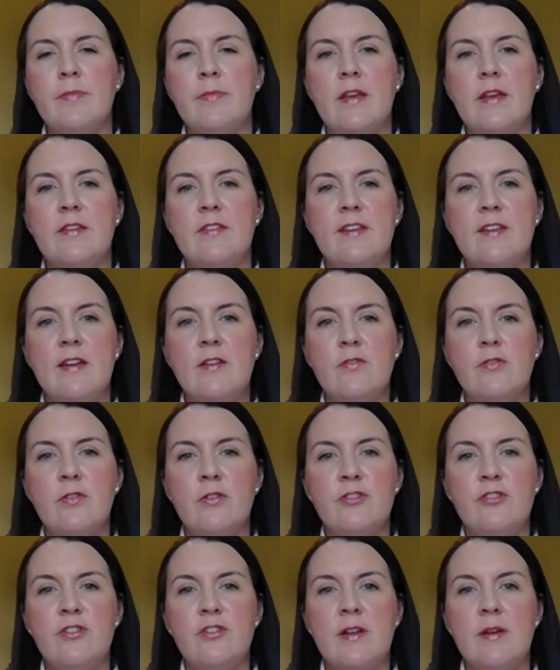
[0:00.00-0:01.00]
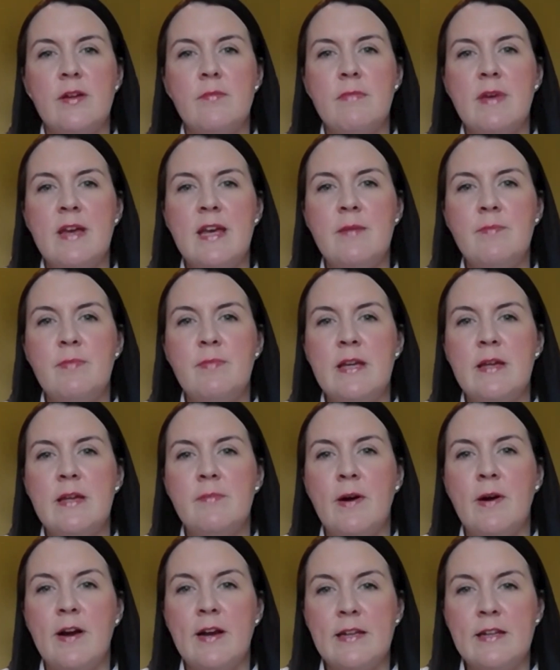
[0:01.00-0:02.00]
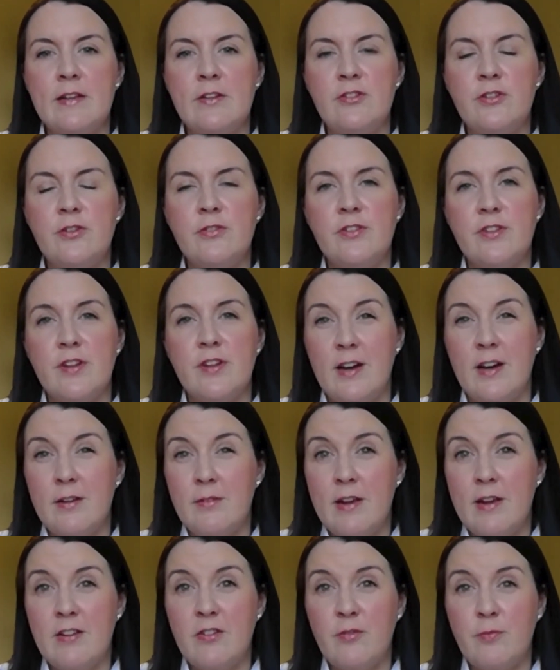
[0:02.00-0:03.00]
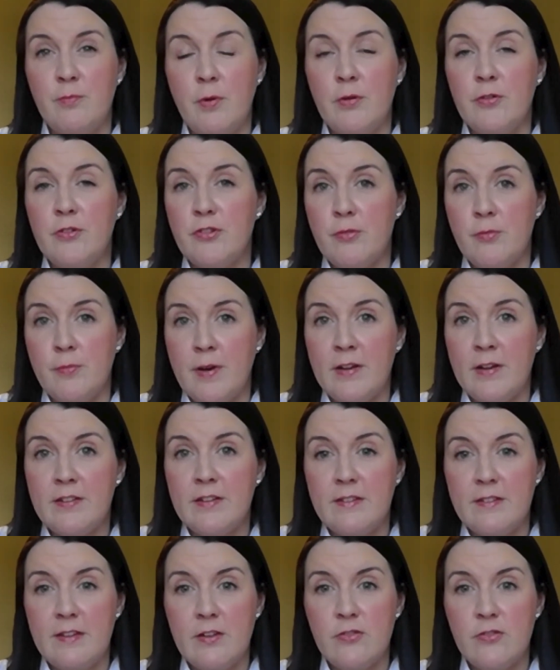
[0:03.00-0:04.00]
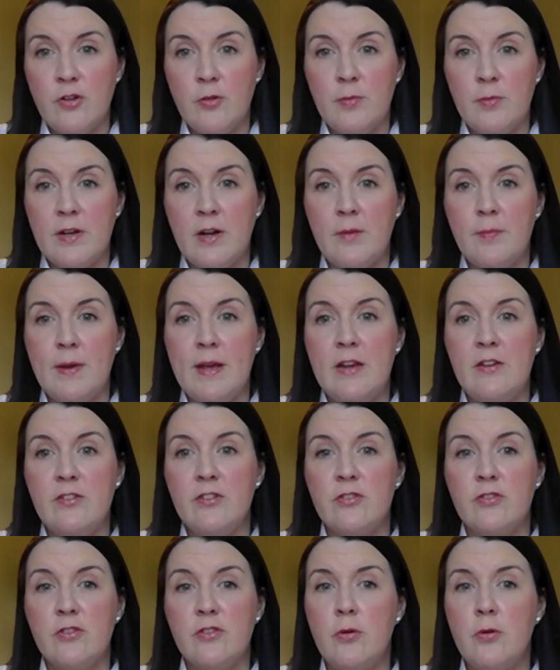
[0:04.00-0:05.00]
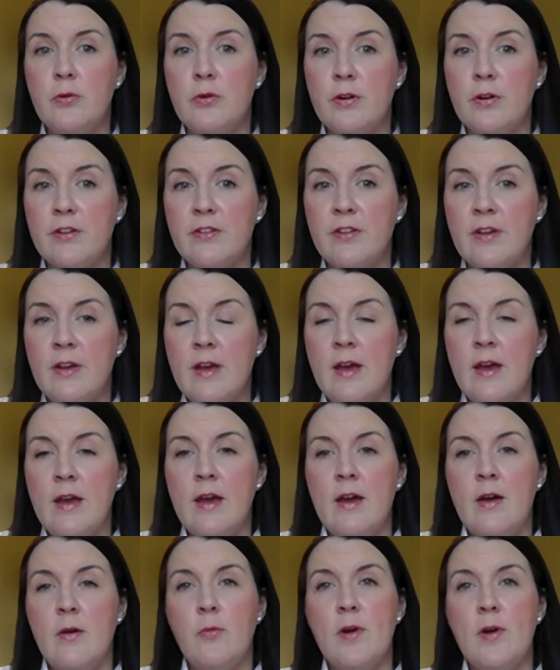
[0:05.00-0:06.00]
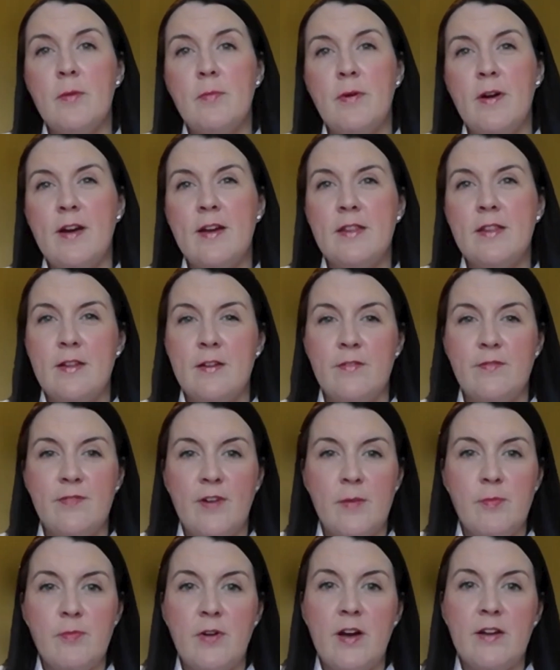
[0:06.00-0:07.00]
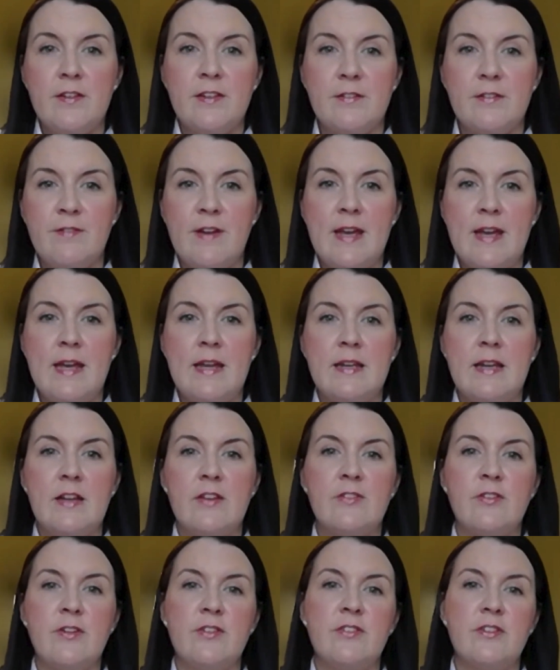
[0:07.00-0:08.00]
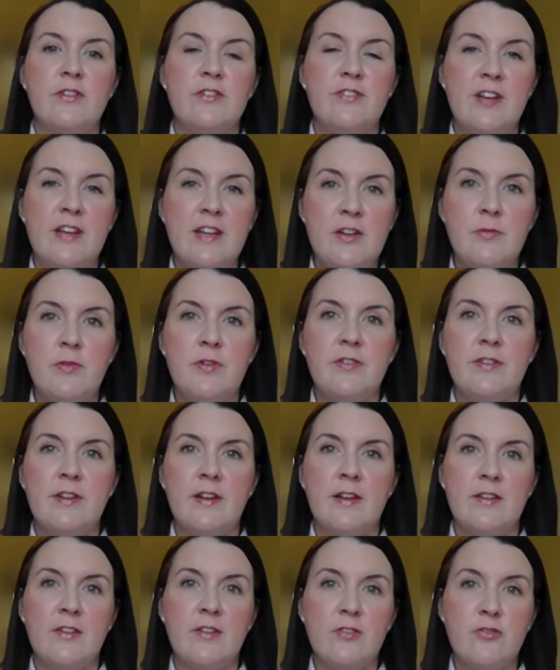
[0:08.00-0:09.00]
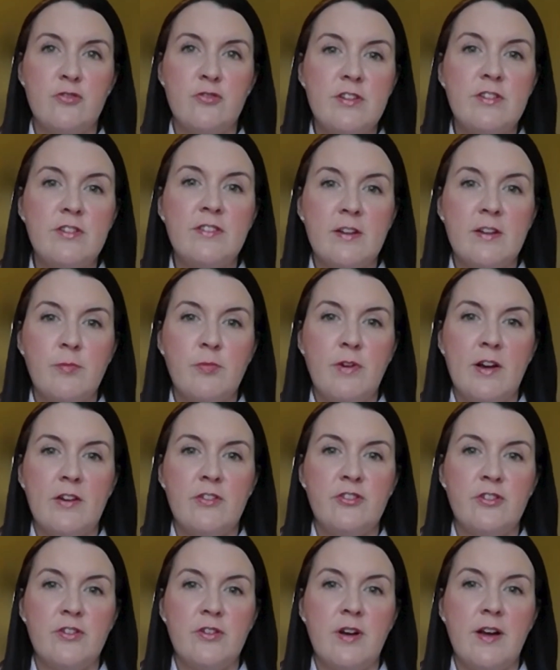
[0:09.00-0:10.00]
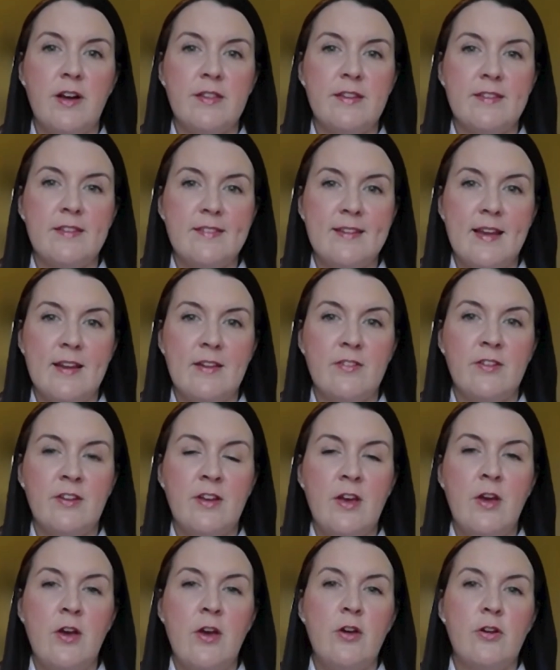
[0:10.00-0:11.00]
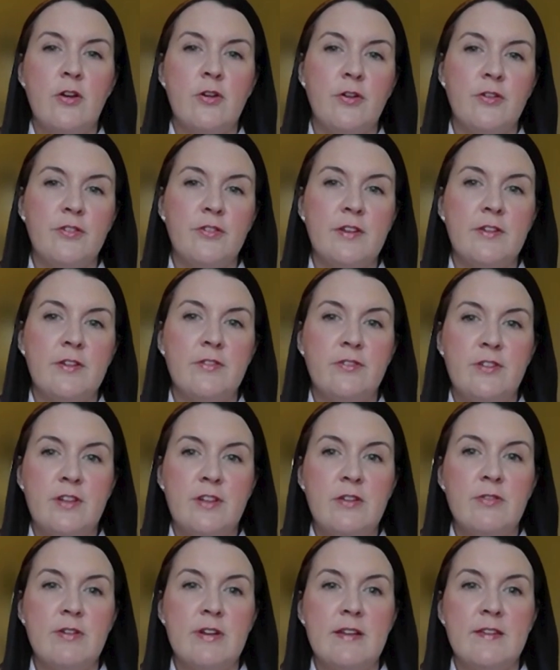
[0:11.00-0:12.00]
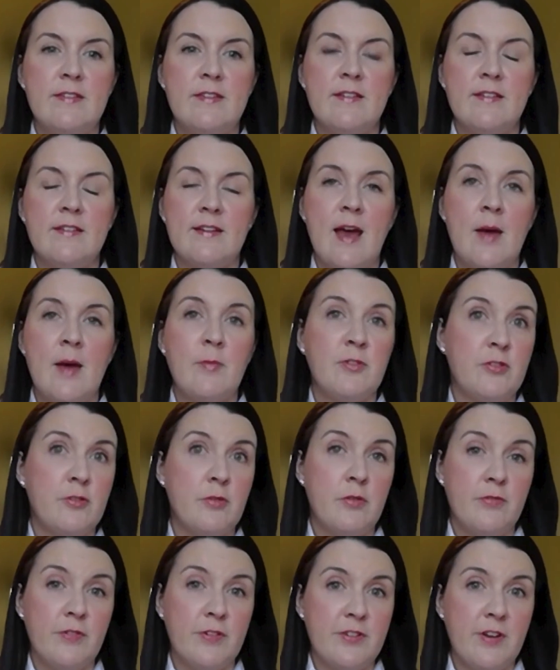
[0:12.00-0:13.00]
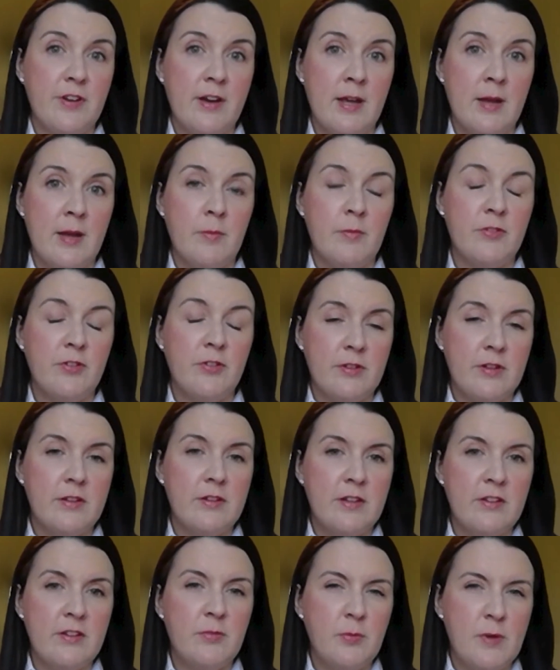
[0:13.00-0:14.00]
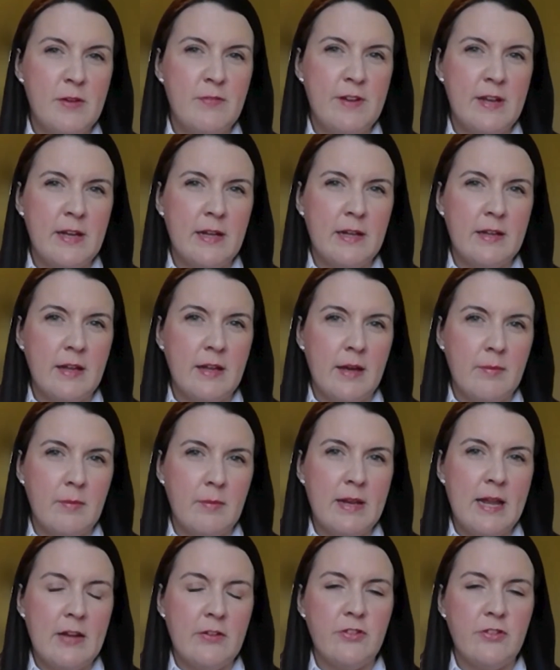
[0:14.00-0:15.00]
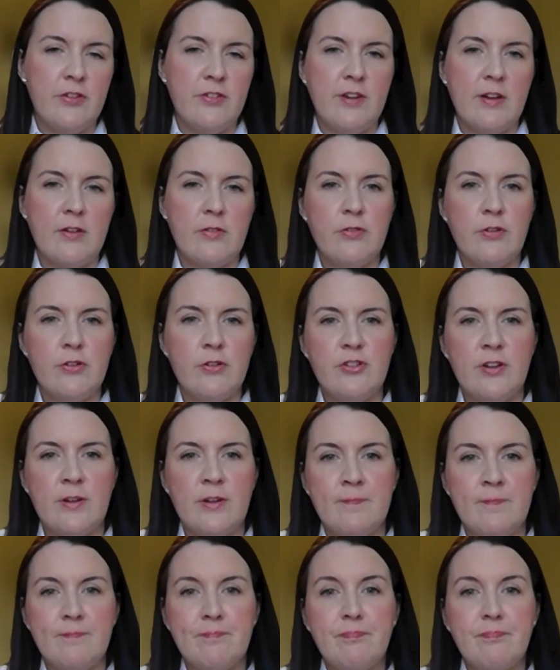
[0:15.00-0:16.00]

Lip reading: Stent crushing may be partly due to the high rate of post-thrombotic syndrome in our patient cohort, whereby the fibrotic vein exerts continuous extrinsic pressure on the stent, causing it to decrease in diameter over time. So this, we feel, led to stent crushing.